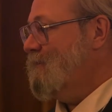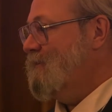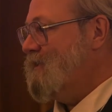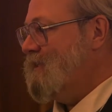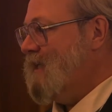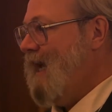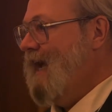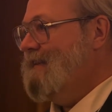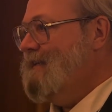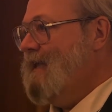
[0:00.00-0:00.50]

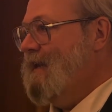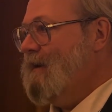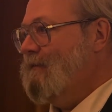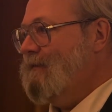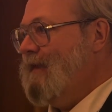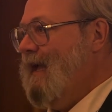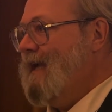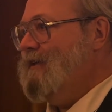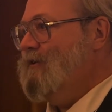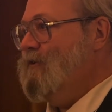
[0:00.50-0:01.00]
decide they
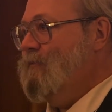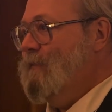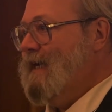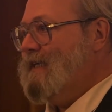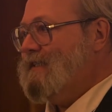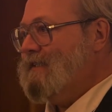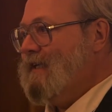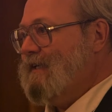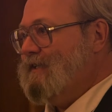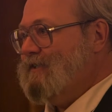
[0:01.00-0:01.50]
don't like you
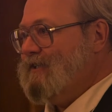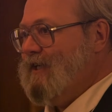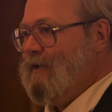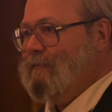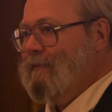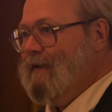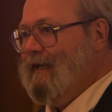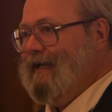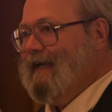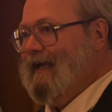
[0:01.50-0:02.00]
based on
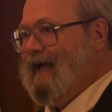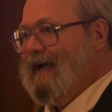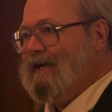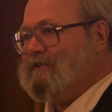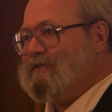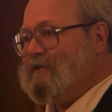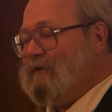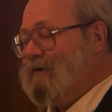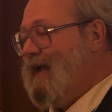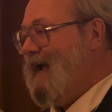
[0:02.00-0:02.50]
some
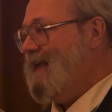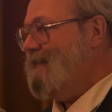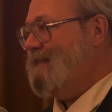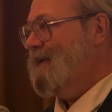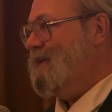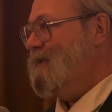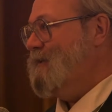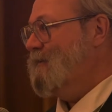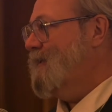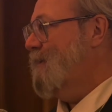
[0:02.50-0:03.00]

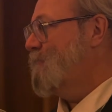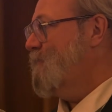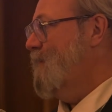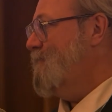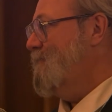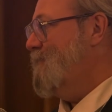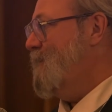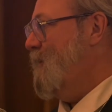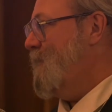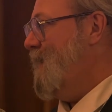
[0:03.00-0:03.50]
externality. You'll never
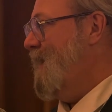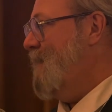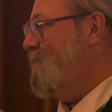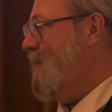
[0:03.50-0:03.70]
even know they